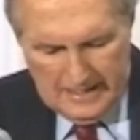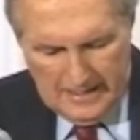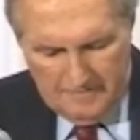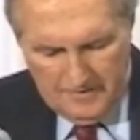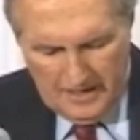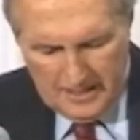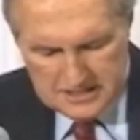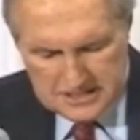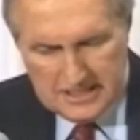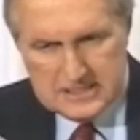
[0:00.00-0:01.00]
of our
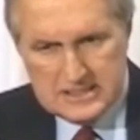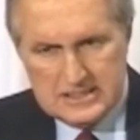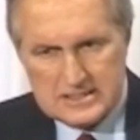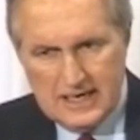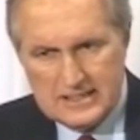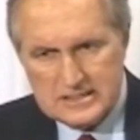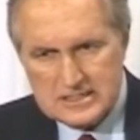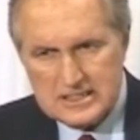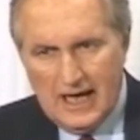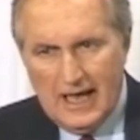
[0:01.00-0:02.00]
citizens and
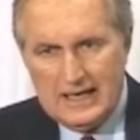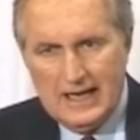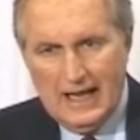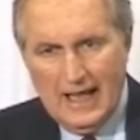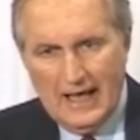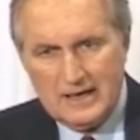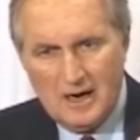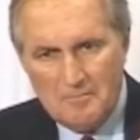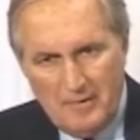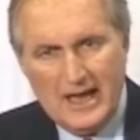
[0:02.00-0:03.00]
society and
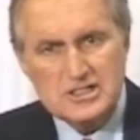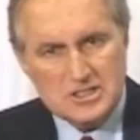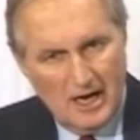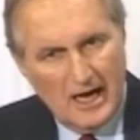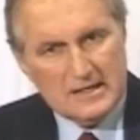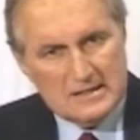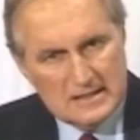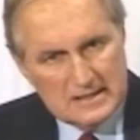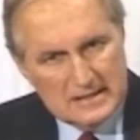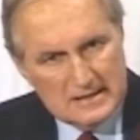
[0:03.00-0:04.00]
are based on
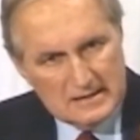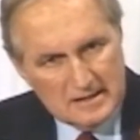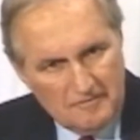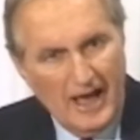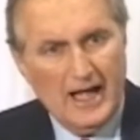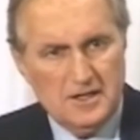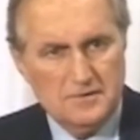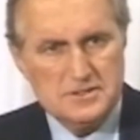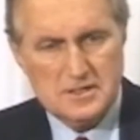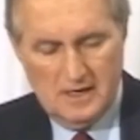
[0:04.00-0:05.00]
the
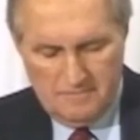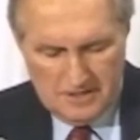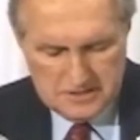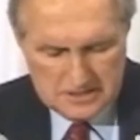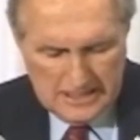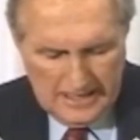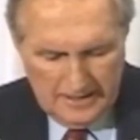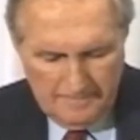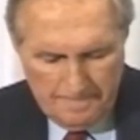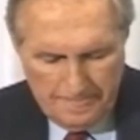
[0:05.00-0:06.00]
values of our
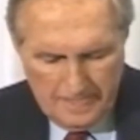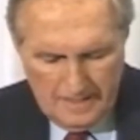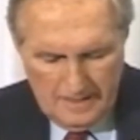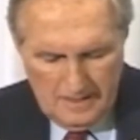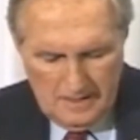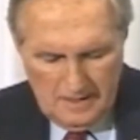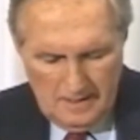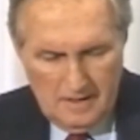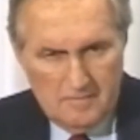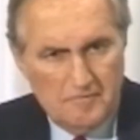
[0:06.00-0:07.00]
society.
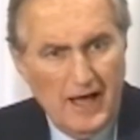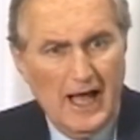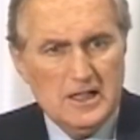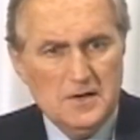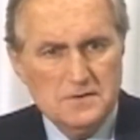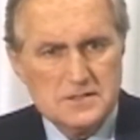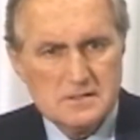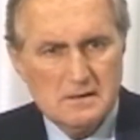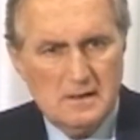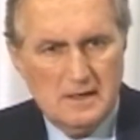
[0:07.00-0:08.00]

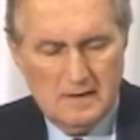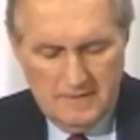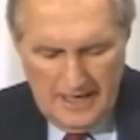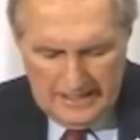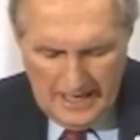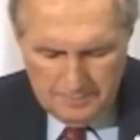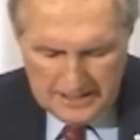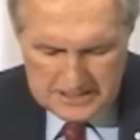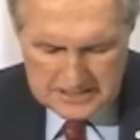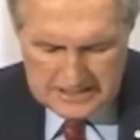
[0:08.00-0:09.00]
Values, they
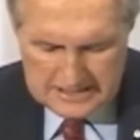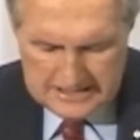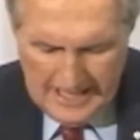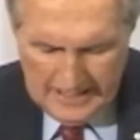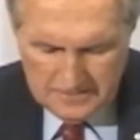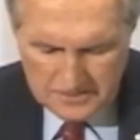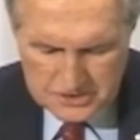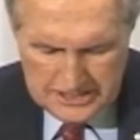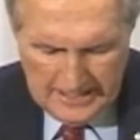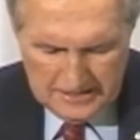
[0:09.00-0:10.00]
enable us to tackle
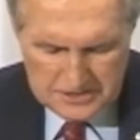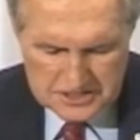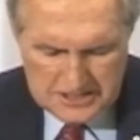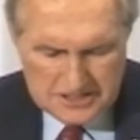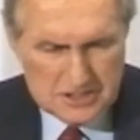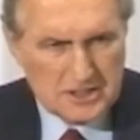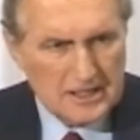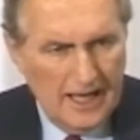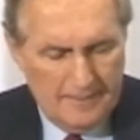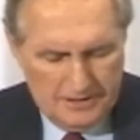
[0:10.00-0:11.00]
challenges such as
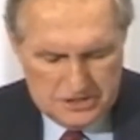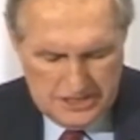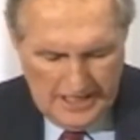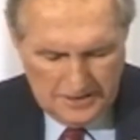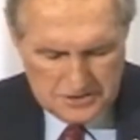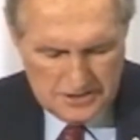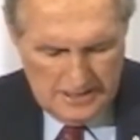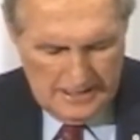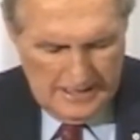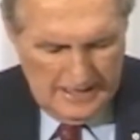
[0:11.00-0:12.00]
climate change,
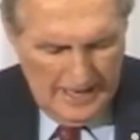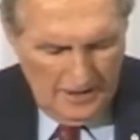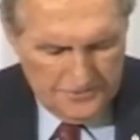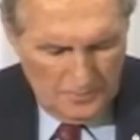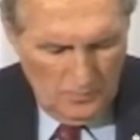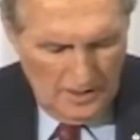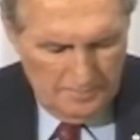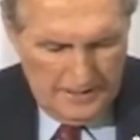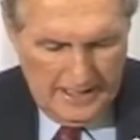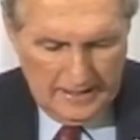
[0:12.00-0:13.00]
health and
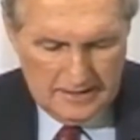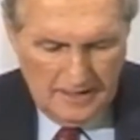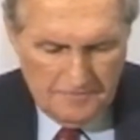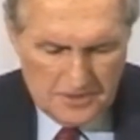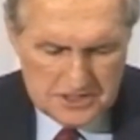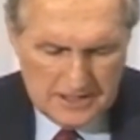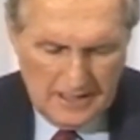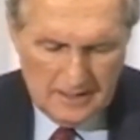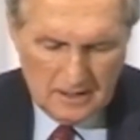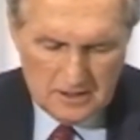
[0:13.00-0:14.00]
well-being,
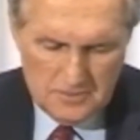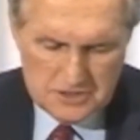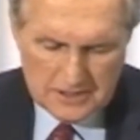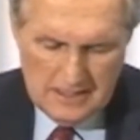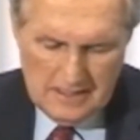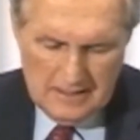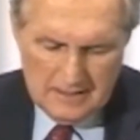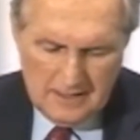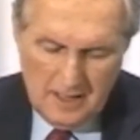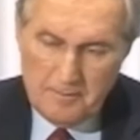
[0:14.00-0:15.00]
diversity and inclusion,
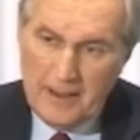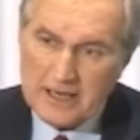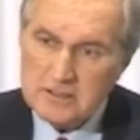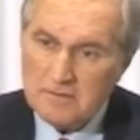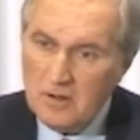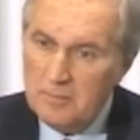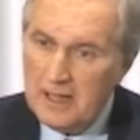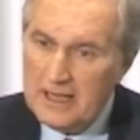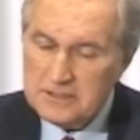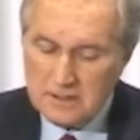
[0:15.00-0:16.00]
the impacts of
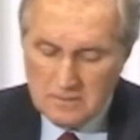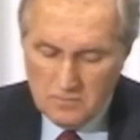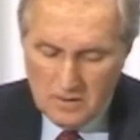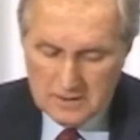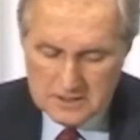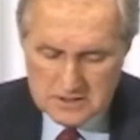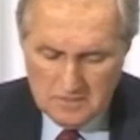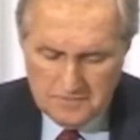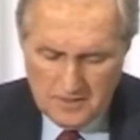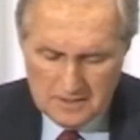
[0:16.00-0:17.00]
globalizing the world, and
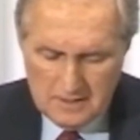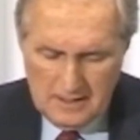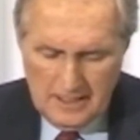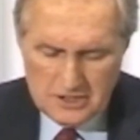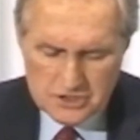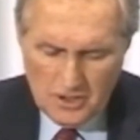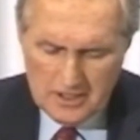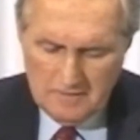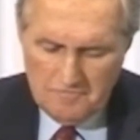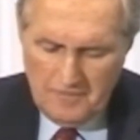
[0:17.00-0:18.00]
so forth. In
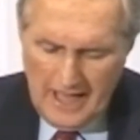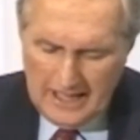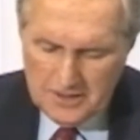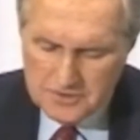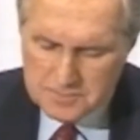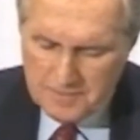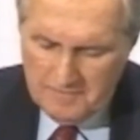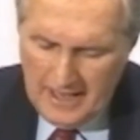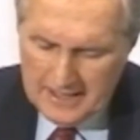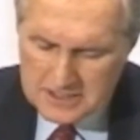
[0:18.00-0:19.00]
short, values
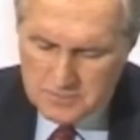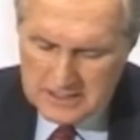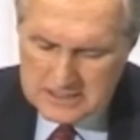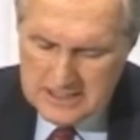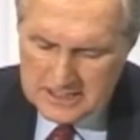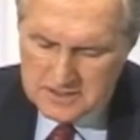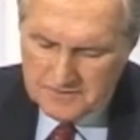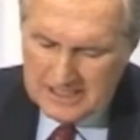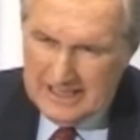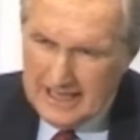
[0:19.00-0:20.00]
provide us with a sense
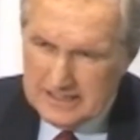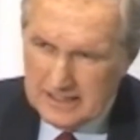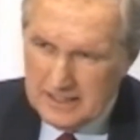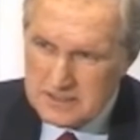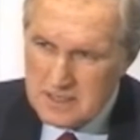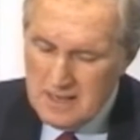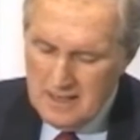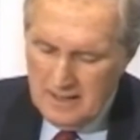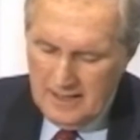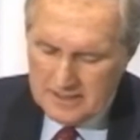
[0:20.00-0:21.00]
of connectedness
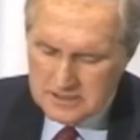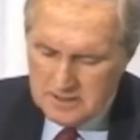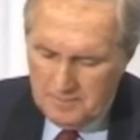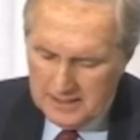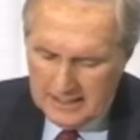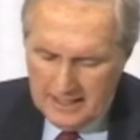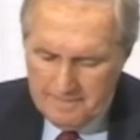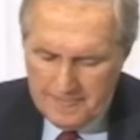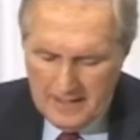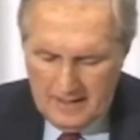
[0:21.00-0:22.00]
and stability
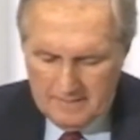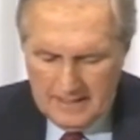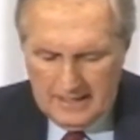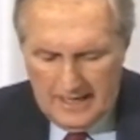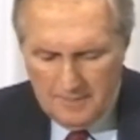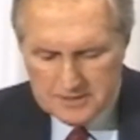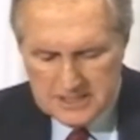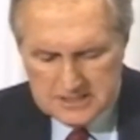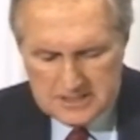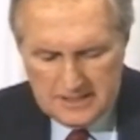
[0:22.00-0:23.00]
that enables
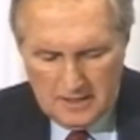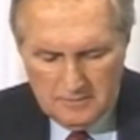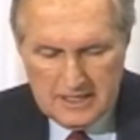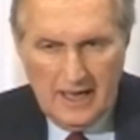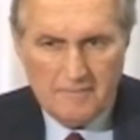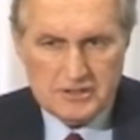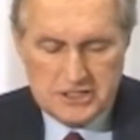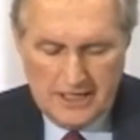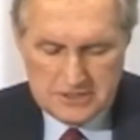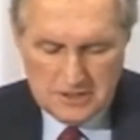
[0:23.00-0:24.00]
us to deal with the
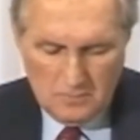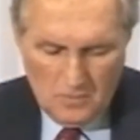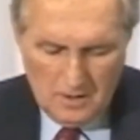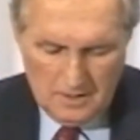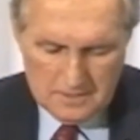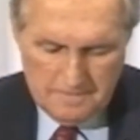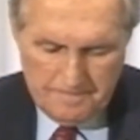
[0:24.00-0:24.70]
ever-changing world.